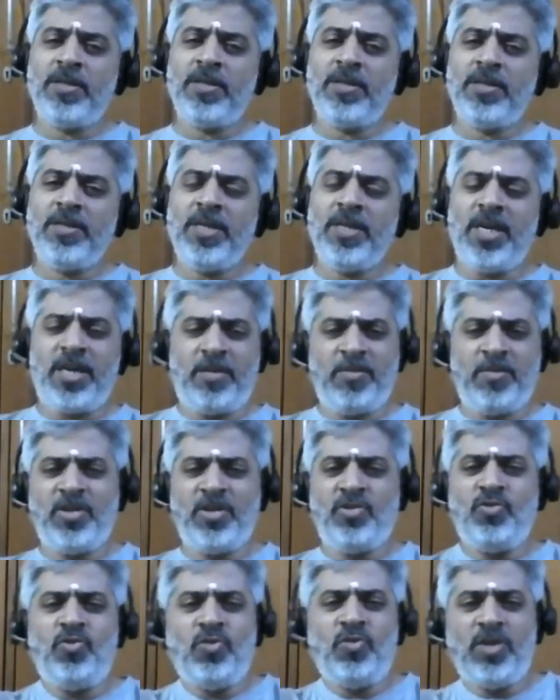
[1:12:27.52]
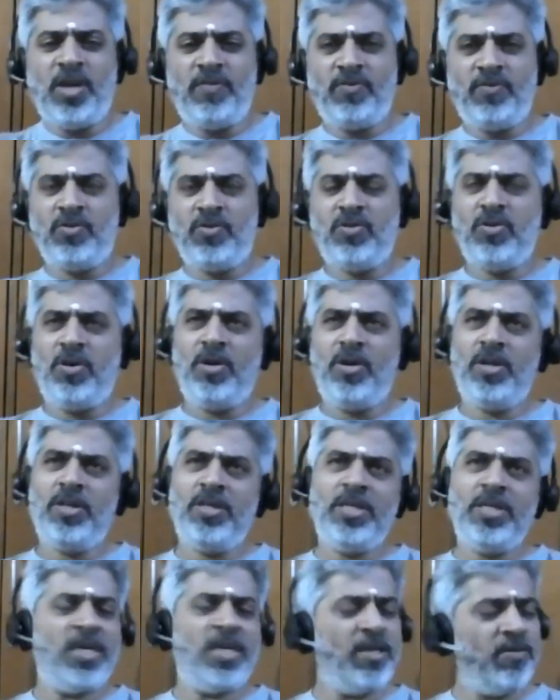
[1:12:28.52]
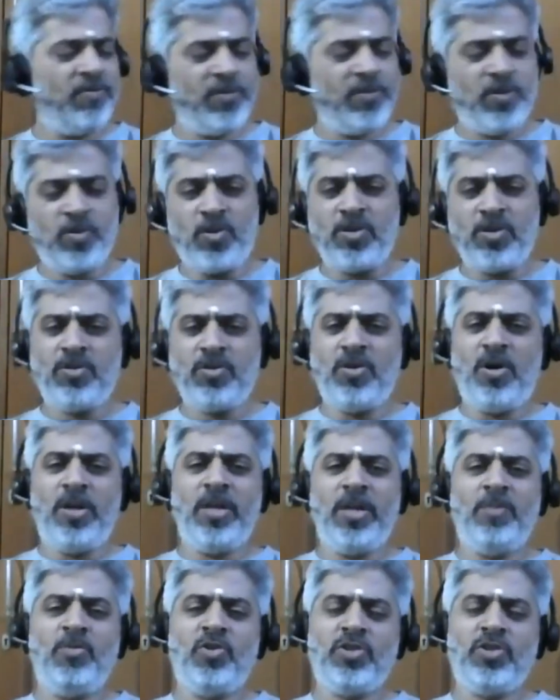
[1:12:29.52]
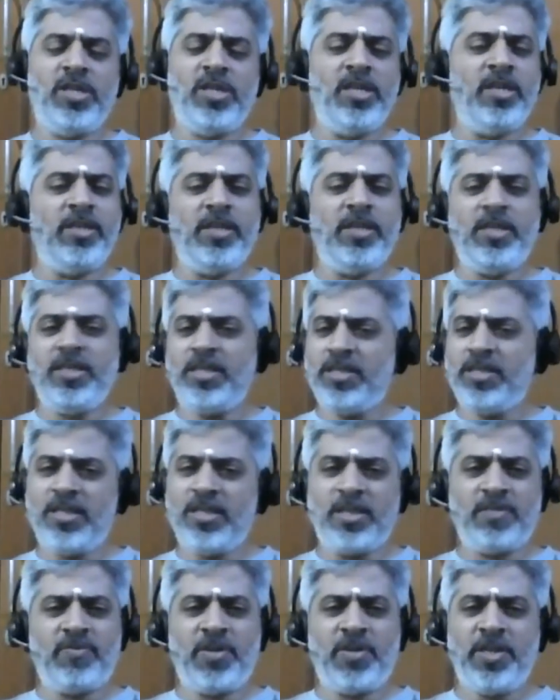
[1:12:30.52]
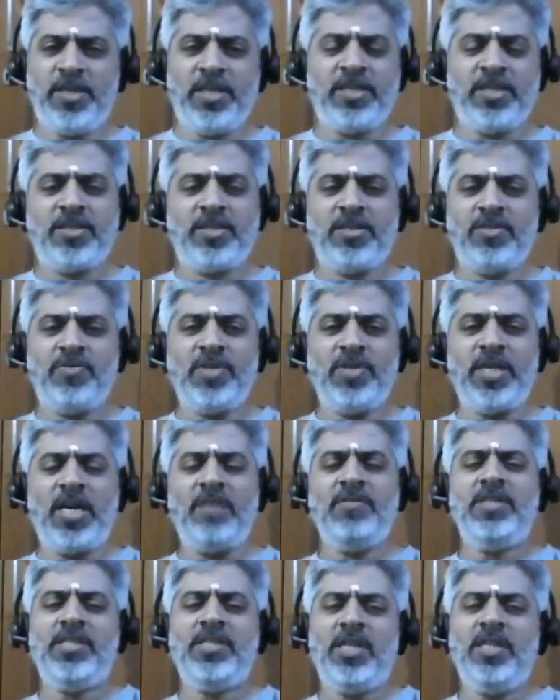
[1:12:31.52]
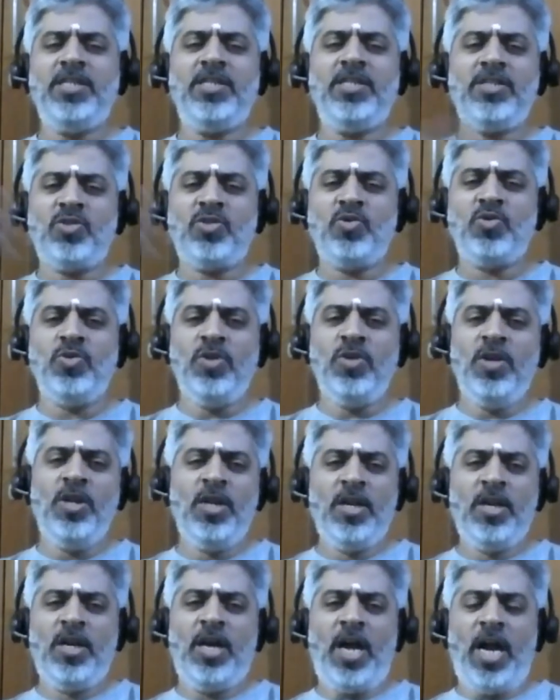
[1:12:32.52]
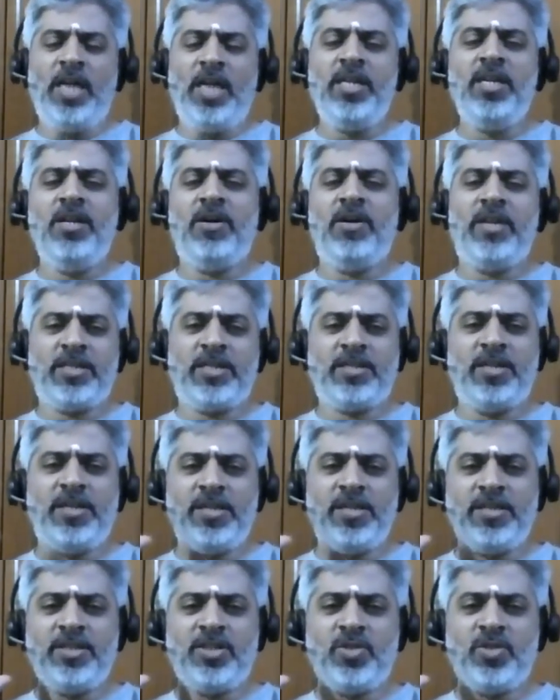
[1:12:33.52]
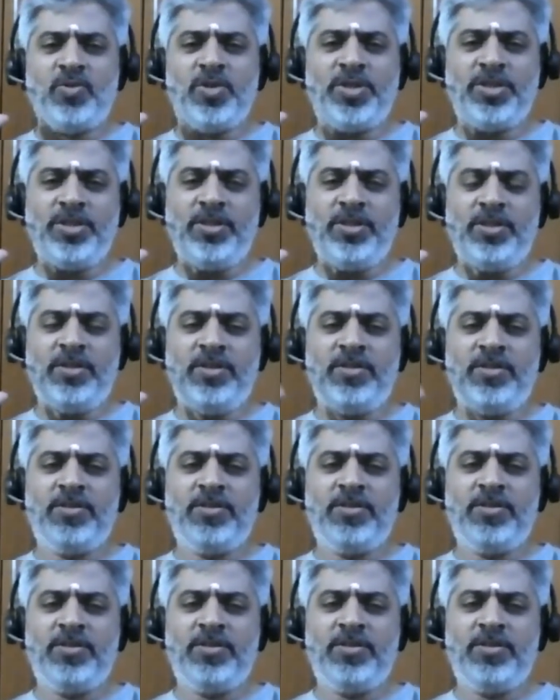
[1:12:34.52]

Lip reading: Yeah, I mean, you don't have to call. Yeah, if you want to call emotional intelligence, that's fine. Yes, we have intelligence to handle our external situation. So